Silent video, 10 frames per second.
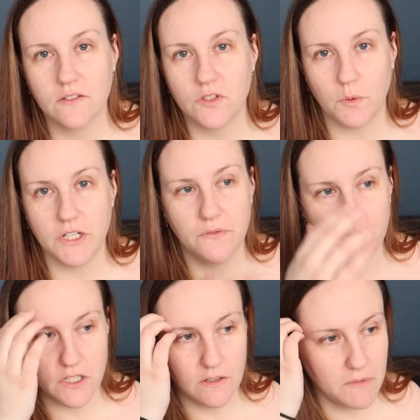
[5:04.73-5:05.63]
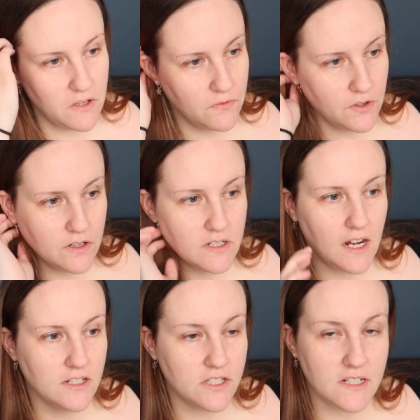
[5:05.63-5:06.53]
Squidge food and me food
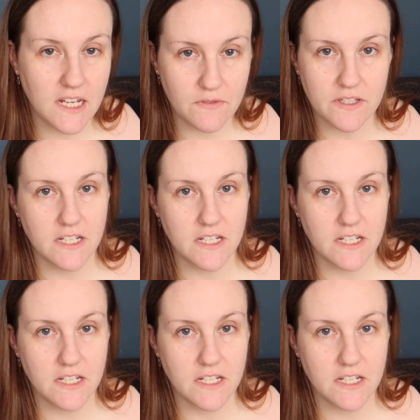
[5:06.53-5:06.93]
and just leave